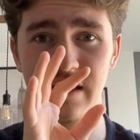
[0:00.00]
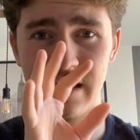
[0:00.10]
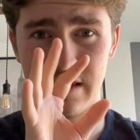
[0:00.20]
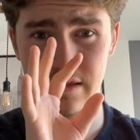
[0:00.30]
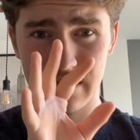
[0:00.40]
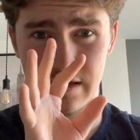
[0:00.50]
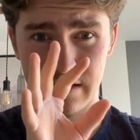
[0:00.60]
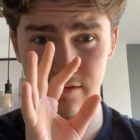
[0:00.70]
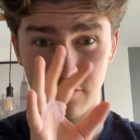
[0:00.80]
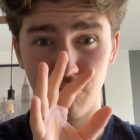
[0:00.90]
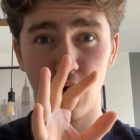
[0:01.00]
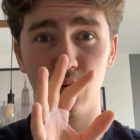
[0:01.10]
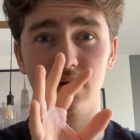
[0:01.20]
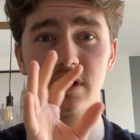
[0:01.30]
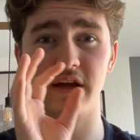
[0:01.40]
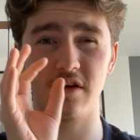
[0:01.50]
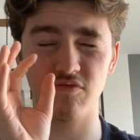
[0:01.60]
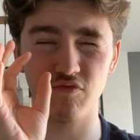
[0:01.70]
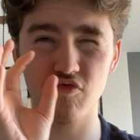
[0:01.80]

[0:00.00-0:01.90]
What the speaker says: Keith is a role that I can